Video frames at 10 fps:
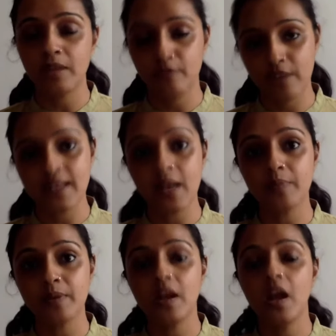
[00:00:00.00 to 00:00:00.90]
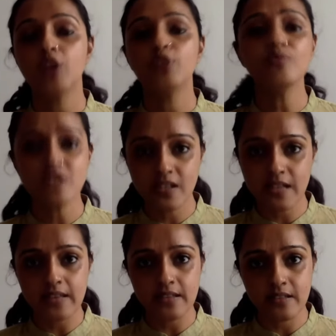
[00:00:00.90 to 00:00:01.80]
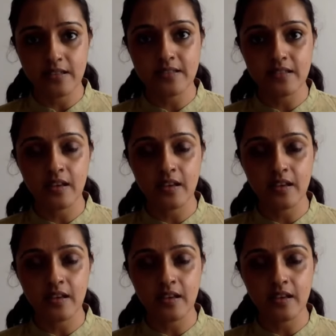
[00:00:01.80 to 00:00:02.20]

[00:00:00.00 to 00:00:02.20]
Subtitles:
For example, huge indebtedness.